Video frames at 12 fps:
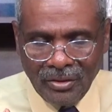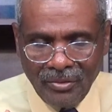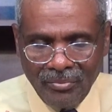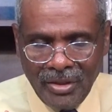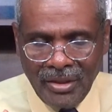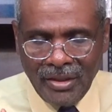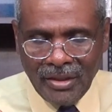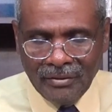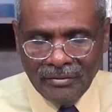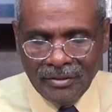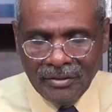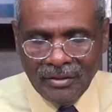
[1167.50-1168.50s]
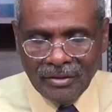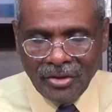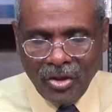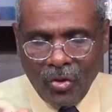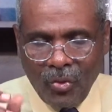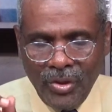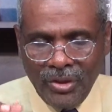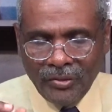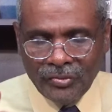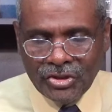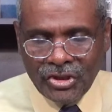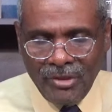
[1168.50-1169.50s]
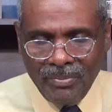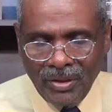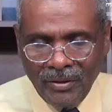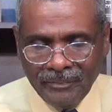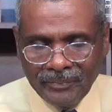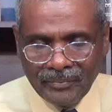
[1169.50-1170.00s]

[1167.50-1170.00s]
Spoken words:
meaning the queen of Sheba,